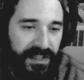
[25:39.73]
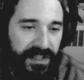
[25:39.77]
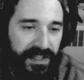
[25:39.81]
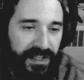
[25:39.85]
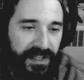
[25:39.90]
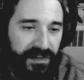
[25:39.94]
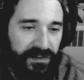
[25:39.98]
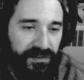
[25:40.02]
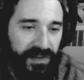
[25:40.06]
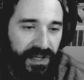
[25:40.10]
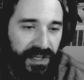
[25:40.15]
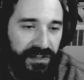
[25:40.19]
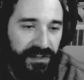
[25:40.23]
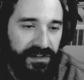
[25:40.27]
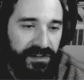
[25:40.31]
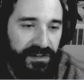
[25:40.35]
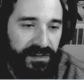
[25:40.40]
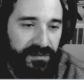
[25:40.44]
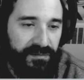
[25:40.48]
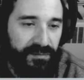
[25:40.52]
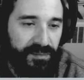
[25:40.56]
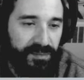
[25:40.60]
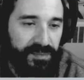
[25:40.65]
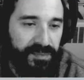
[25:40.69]
Like rather
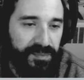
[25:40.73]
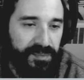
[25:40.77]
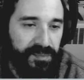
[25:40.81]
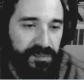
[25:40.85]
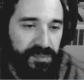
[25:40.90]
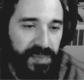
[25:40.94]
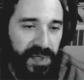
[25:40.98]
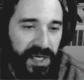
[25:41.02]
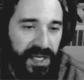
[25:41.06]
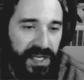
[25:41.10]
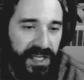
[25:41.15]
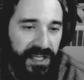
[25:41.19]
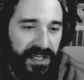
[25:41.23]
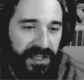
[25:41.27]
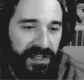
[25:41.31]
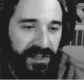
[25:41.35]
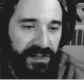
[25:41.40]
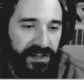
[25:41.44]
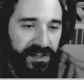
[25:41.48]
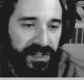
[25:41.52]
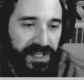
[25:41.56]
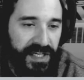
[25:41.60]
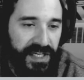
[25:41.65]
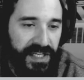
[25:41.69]
than buying
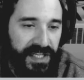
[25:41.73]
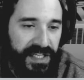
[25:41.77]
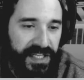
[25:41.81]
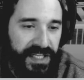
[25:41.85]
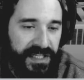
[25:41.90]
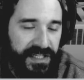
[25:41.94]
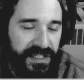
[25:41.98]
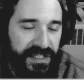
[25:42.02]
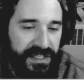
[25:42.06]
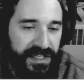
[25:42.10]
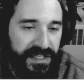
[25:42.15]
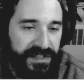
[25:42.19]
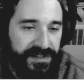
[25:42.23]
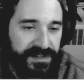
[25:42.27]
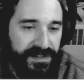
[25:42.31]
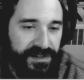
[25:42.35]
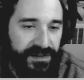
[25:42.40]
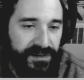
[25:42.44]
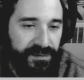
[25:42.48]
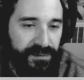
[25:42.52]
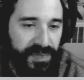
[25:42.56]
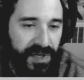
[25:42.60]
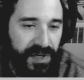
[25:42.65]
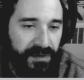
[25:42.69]
another IKEA desk,
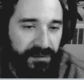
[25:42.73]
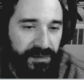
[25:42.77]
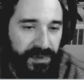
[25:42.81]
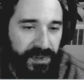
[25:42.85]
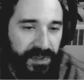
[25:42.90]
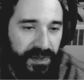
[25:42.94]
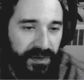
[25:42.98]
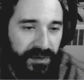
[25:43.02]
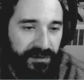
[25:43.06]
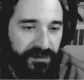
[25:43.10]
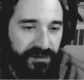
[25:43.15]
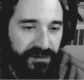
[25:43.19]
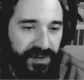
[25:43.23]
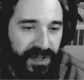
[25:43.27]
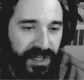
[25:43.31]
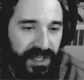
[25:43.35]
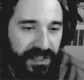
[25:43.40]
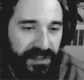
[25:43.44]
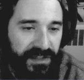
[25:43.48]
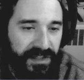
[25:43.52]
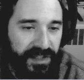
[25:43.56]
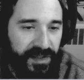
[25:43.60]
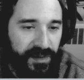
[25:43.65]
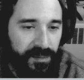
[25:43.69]
you could probably go and
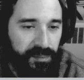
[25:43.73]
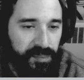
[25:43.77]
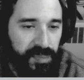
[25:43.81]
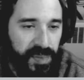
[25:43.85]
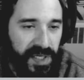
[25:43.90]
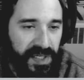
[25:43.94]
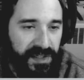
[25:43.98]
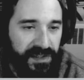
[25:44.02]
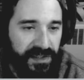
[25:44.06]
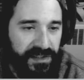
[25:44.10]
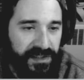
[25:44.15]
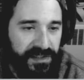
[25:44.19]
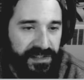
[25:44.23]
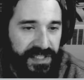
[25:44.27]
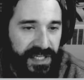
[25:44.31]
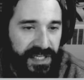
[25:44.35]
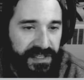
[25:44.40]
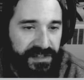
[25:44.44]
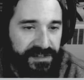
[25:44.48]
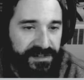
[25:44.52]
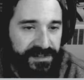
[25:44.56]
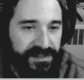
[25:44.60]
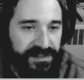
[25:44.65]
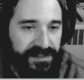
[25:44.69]
find like a better
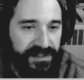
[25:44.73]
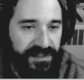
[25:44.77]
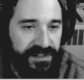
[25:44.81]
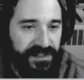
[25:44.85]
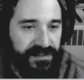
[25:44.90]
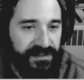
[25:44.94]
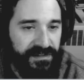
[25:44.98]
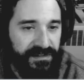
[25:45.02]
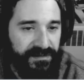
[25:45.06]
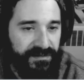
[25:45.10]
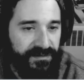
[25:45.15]
desk that,